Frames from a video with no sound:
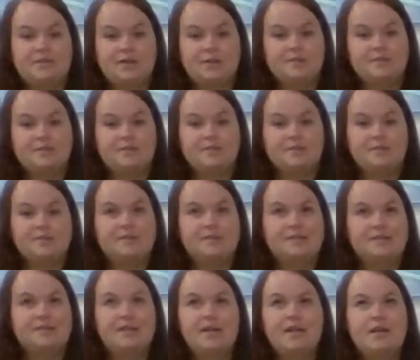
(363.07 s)
comes through and
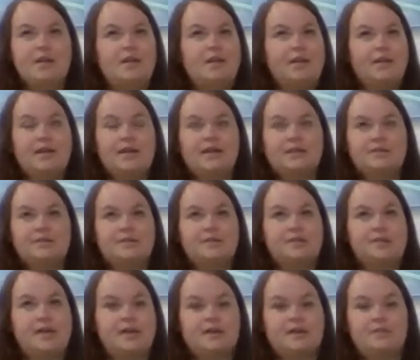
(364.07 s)
says, hey, those
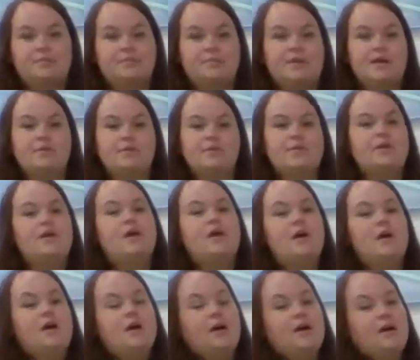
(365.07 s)
got to come down.
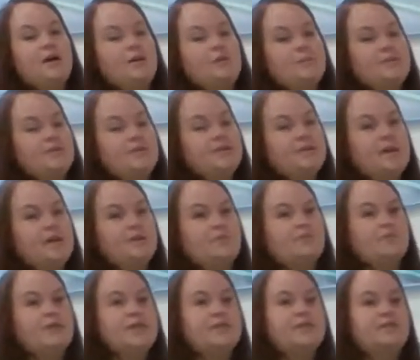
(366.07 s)
They're not
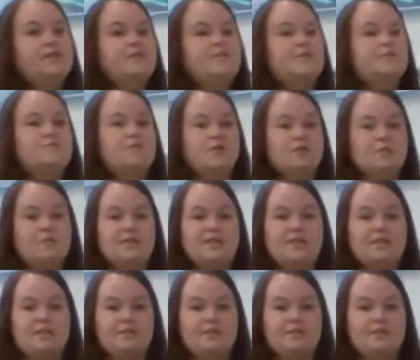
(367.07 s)
rated for permanent